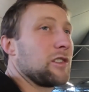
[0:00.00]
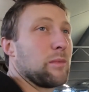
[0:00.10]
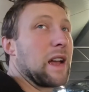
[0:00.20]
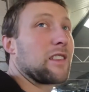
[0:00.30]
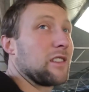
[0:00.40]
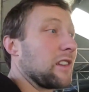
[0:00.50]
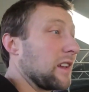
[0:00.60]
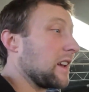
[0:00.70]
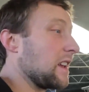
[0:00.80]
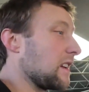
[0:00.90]
do better
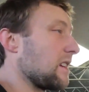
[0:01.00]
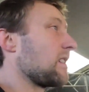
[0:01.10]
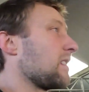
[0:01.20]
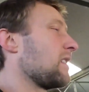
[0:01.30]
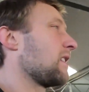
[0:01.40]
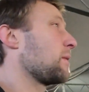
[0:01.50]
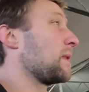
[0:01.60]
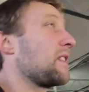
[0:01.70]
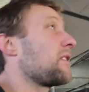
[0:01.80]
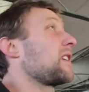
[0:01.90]
in here. I
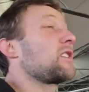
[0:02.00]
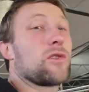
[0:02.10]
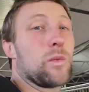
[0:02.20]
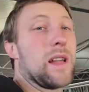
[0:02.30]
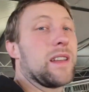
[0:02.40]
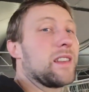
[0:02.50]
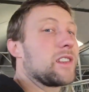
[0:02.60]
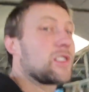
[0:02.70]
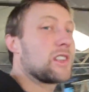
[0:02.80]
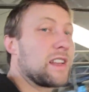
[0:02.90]
mean, everything does well in
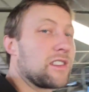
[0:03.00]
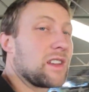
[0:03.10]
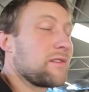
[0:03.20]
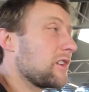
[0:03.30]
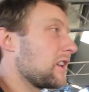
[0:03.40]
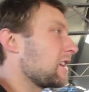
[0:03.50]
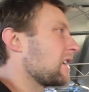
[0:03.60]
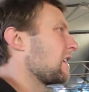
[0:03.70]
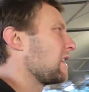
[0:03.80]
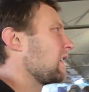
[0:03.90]
this shed generally,
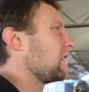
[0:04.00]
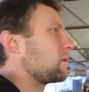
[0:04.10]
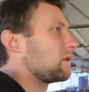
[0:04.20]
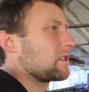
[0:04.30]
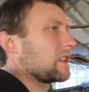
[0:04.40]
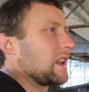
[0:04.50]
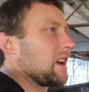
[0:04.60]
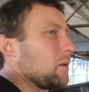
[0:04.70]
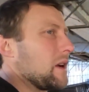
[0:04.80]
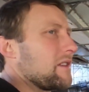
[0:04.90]
once they
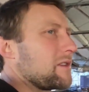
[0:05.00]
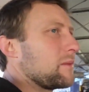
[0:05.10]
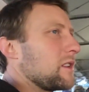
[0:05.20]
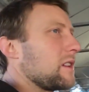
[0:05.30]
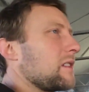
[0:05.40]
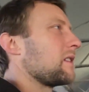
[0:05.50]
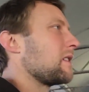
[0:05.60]
get away from the